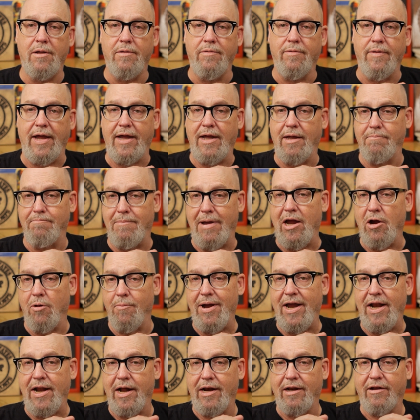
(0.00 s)
They may or
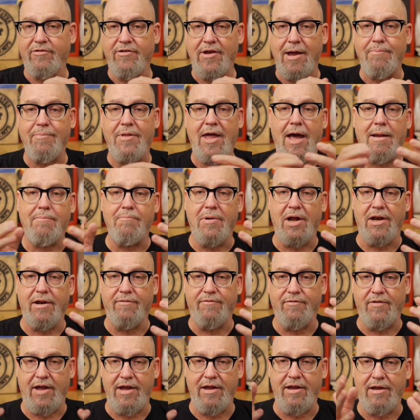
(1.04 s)
may not accept that, but
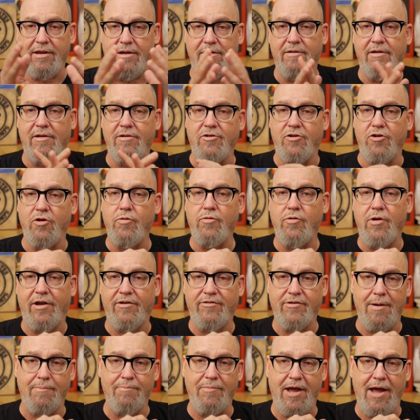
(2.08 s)
if they do
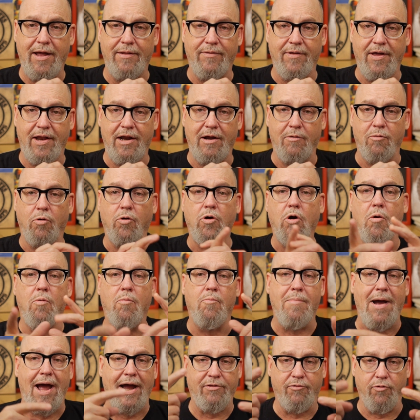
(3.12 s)
accept that, then it will go
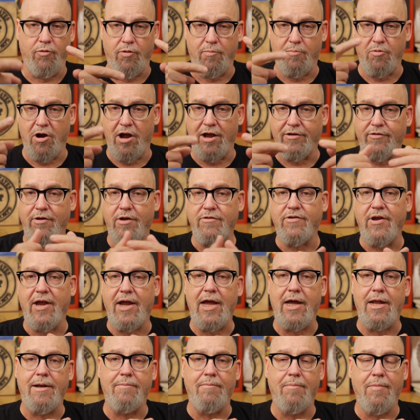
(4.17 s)
back through the process
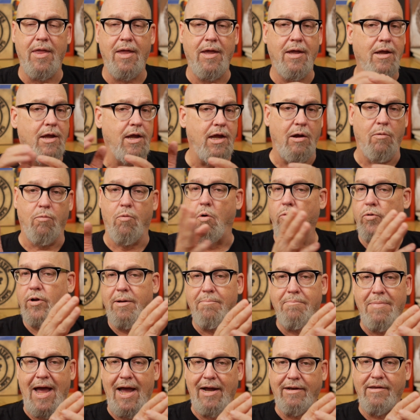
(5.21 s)
again. It won't
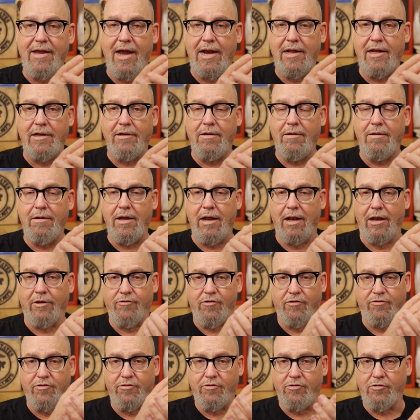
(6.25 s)
get backdated. It'll
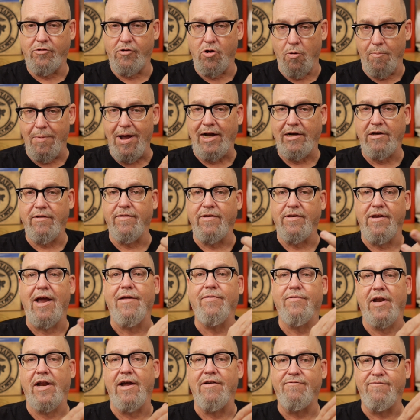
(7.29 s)
just go back to the
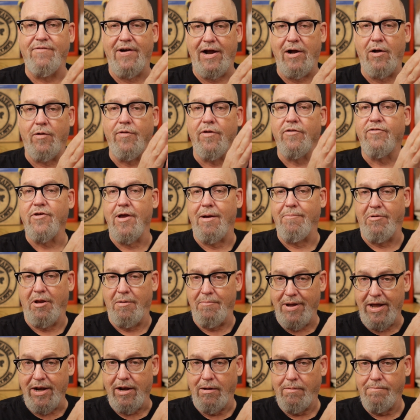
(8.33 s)
date that I filed the
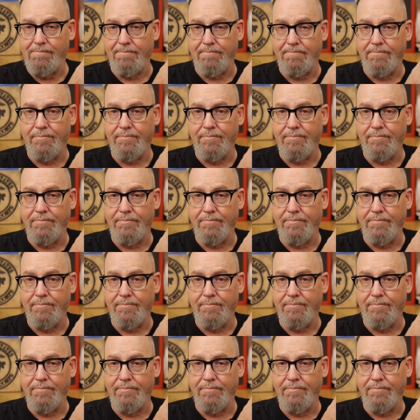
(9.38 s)
supplemental.